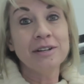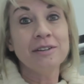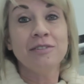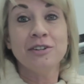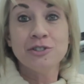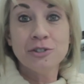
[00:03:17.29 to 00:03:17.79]
an
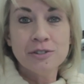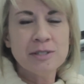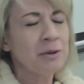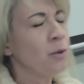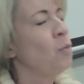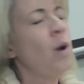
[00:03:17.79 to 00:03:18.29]
adventure. It's
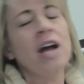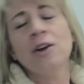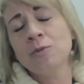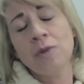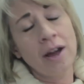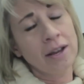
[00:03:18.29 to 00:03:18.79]
been a
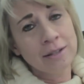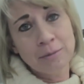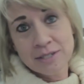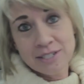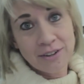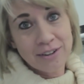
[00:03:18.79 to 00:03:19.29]
wild ride, let
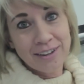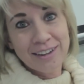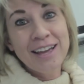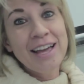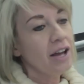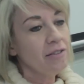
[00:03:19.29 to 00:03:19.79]
me tell you.
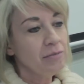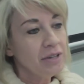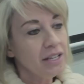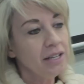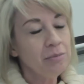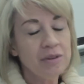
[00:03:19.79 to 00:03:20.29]
Have
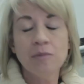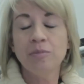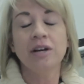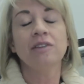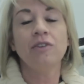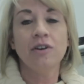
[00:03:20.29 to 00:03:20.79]
me be the
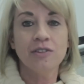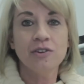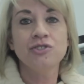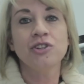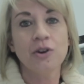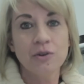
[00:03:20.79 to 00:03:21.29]
butt of all their
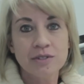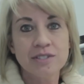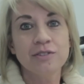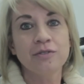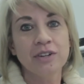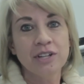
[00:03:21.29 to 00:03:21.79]
jokes,
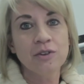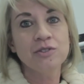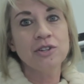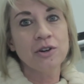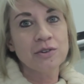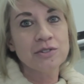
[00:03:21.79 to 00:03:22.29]
their video
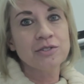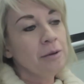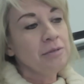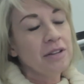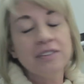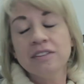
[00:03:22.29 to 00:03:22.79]
jokes.
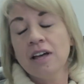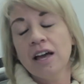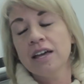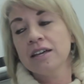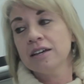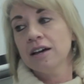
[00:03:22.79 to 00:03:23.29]
I'm nothing
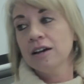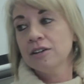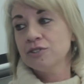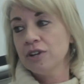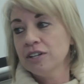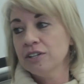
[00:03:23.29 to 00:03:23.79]
like uh,
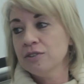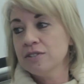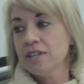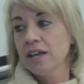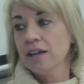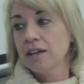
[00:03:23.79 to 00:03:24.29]
trying to
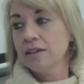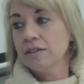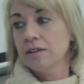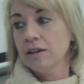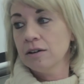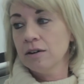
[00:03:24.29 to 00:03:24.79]
use a
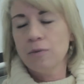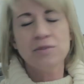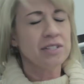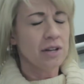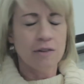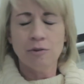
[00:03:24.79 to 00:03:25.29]
uh,
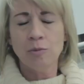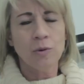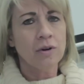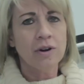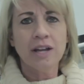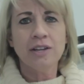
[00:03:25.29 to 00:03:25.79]
was it a
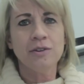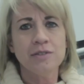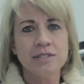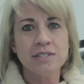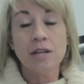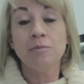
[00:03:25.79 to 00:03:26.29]
hoverboard I mm-hmm.
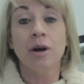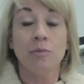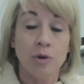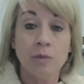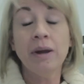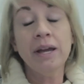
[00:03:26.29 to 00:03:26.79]
used mm -hmm. and about
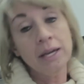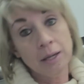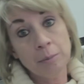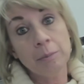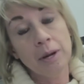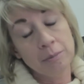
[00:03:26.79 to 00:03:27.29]
broke my hip.
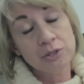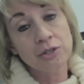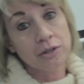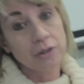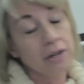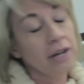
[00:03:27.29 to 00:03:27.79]
I'm
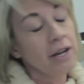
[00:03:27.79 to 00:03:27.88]
sure.